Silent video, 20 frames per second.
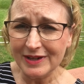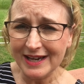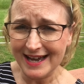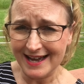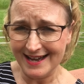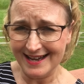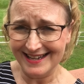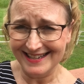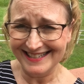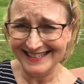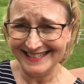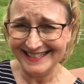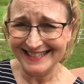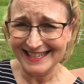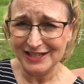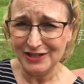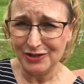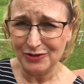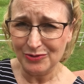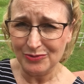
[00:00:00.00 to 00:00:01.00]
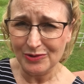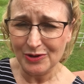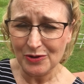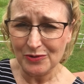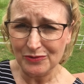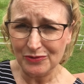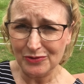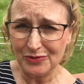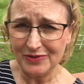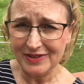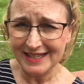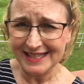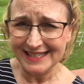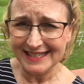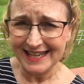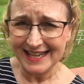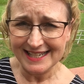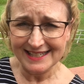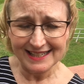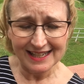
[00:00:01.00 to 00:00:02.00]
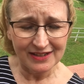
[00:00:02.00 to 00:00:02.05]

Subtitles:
guys as you go through these days.